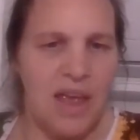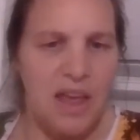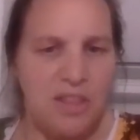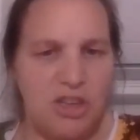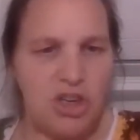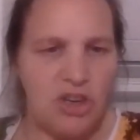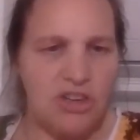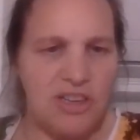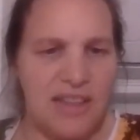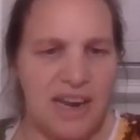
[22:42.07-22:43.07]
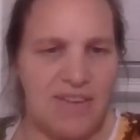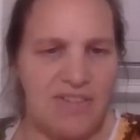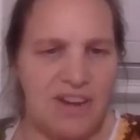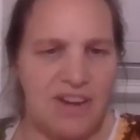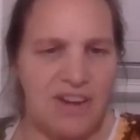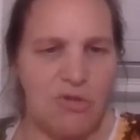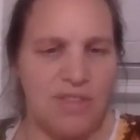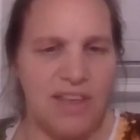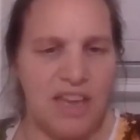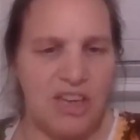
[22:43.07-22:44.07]
The sugar's in the left-hand drawer
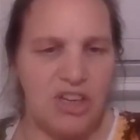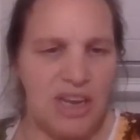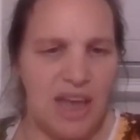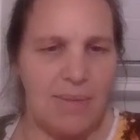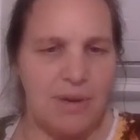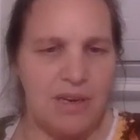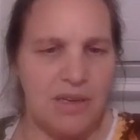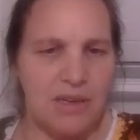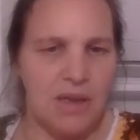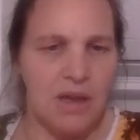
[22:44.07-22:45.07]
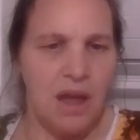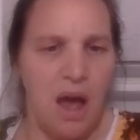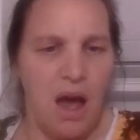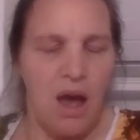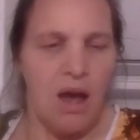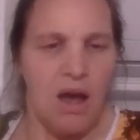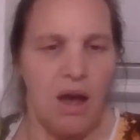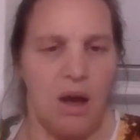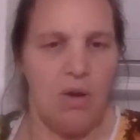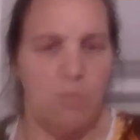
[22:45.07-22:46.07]
in the kitchen cabinet.
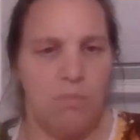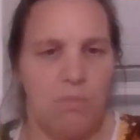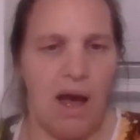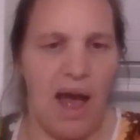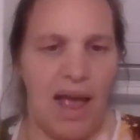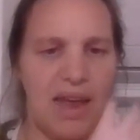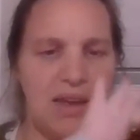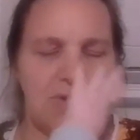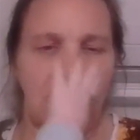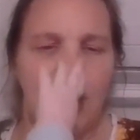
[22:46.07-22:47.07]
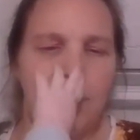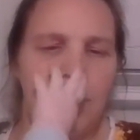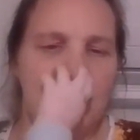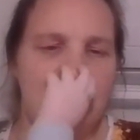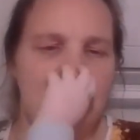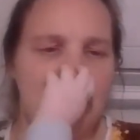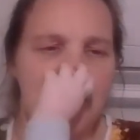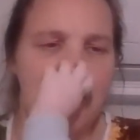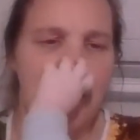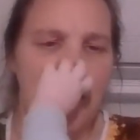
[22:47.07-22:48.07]
Oh, my, cried Betsy,
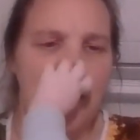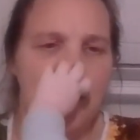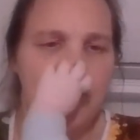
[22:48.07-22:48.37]
dismayed.